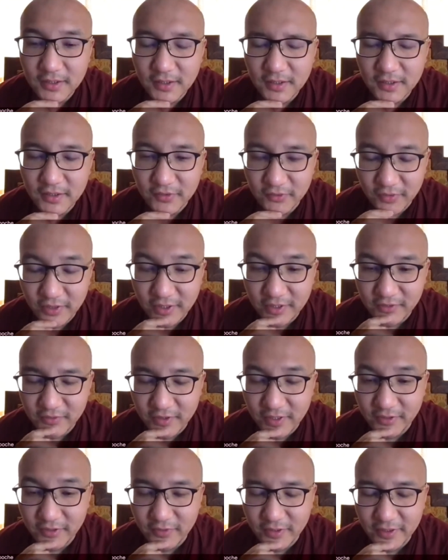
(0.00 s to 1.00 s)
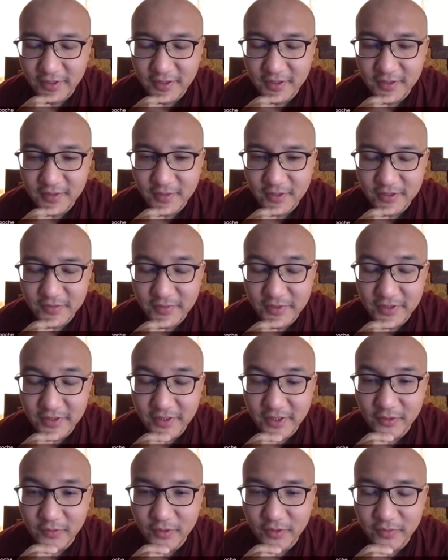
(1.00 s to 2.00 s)
Right. Much better
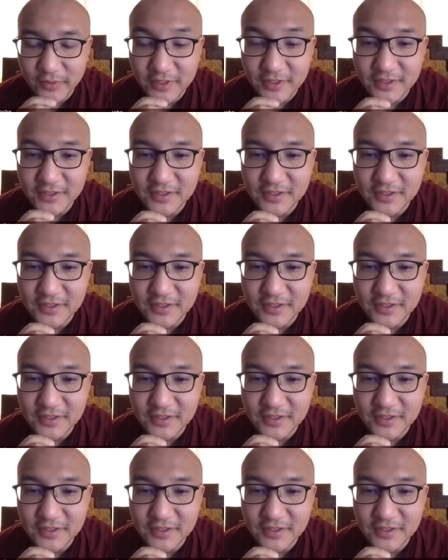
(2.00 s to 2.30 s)
that way, please.